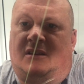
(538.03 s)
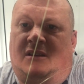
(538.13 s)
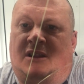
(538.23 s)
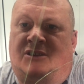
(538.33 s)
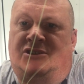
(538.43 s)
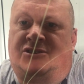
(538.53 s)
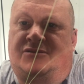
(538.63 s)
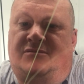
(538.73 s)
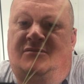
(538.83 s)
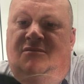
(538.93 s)
and then
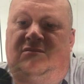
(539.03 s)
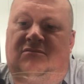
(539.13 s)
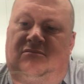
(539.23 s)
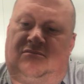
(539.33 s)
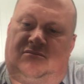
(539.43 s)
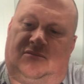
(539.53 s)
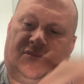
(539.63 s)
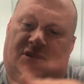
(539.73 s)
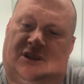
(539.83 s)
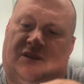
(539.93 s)
just
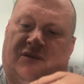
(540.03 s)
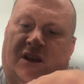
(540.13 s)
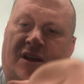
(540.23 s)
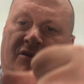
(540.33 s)
give that a